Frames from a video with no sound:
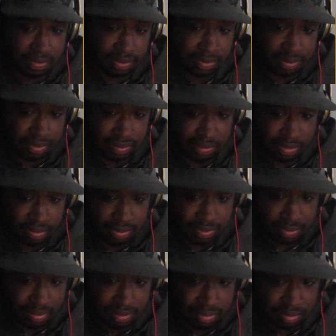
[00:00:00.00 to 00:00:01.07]

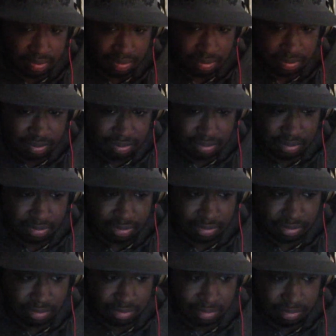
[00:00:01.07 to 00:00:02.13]

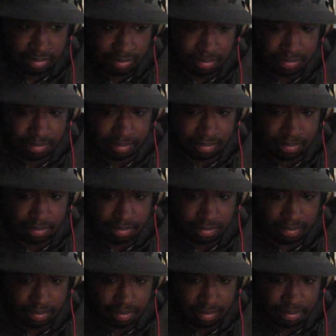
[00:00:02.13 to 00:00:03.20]

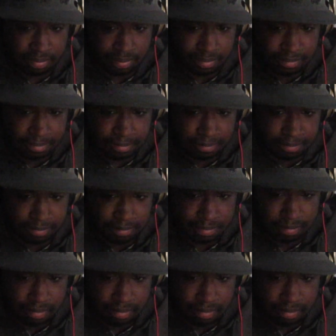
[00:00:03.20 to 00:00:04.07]
(silent)